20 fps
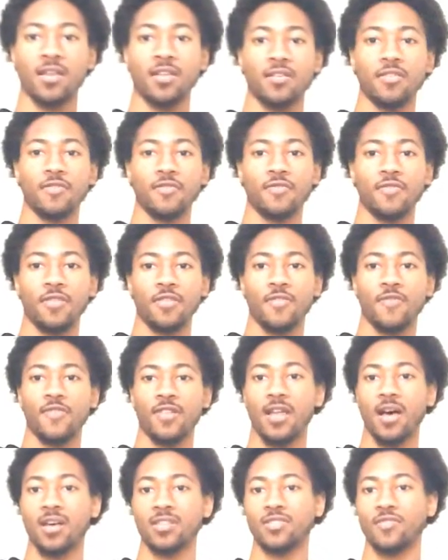of
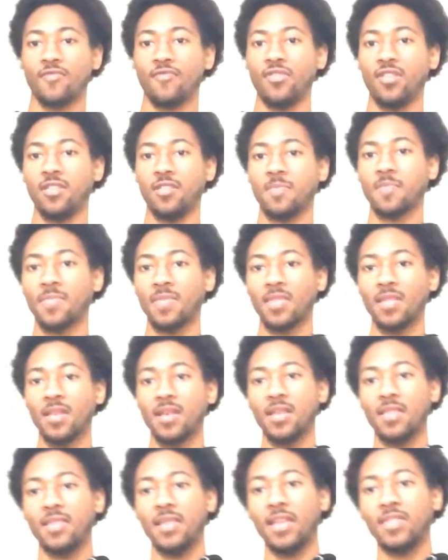philosophy
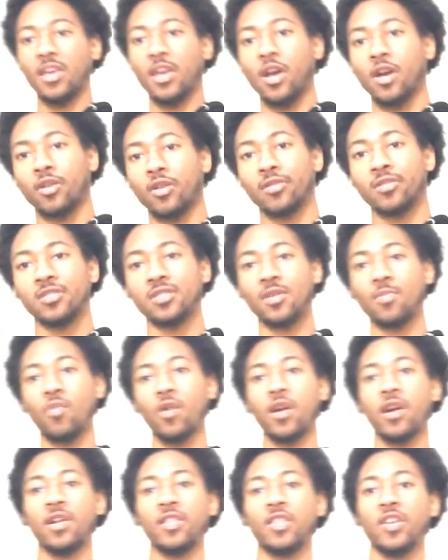that they heard
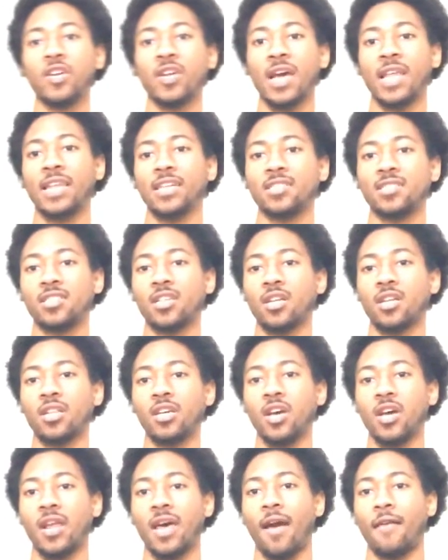somewhere, and they're not necessarily
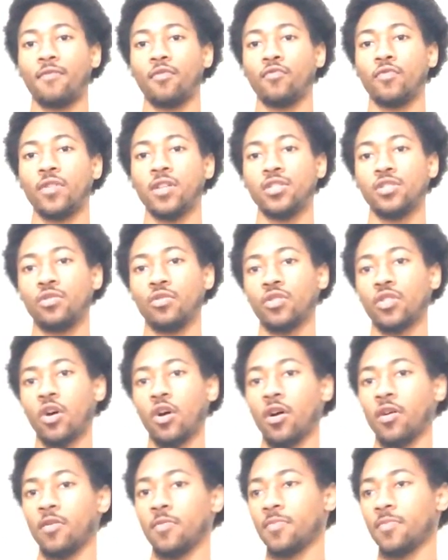gonna have original thought.